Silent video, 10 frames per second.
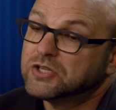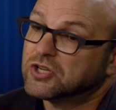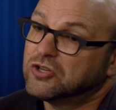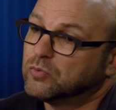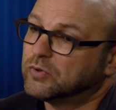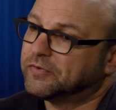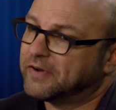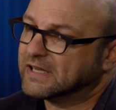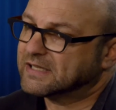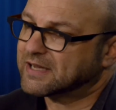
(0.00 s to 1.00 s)
So you would
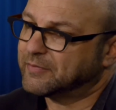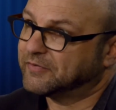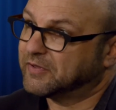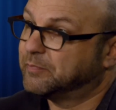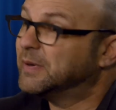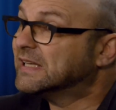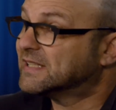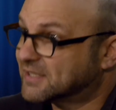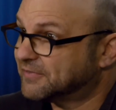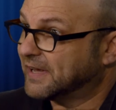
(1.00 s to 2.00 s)
find some of the
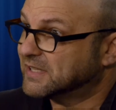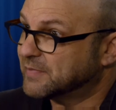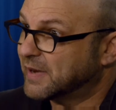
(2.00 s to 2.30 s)
biggest defense